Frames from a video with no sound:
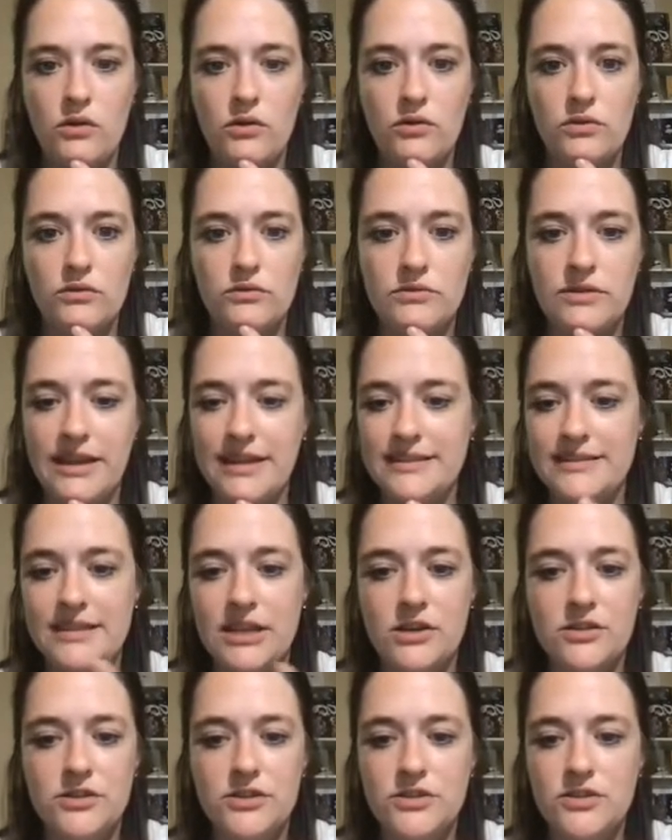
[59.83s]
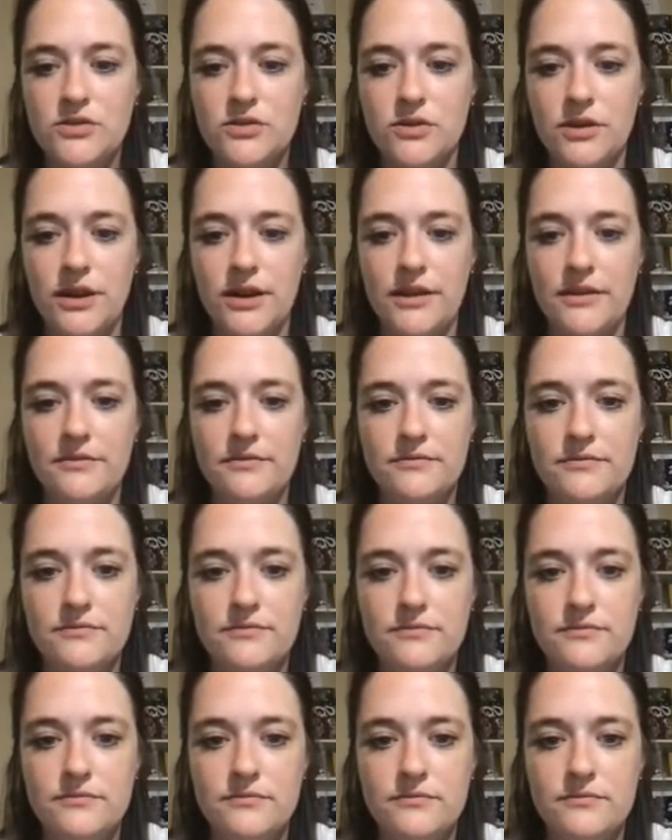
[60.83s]
like, tell the story.
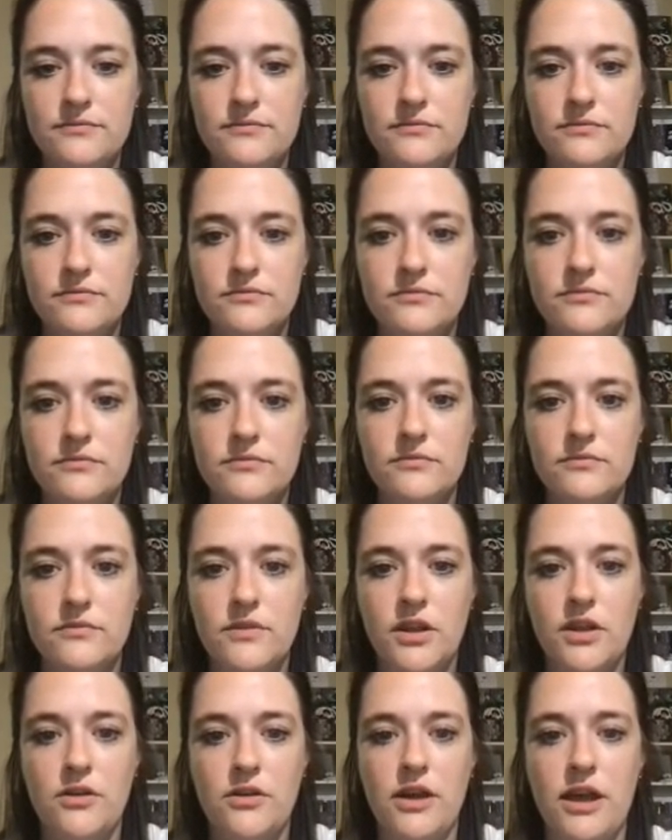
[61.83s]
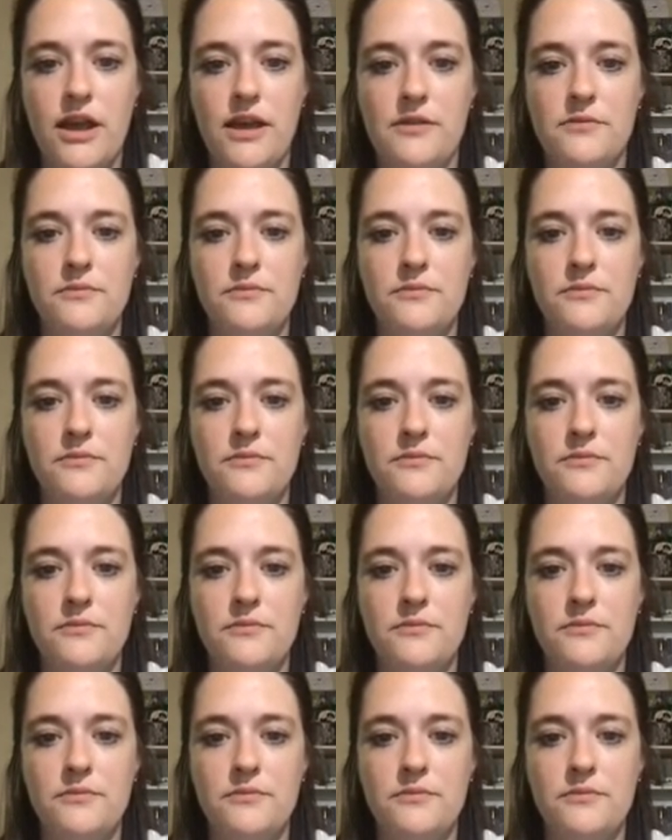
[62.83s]
Okay.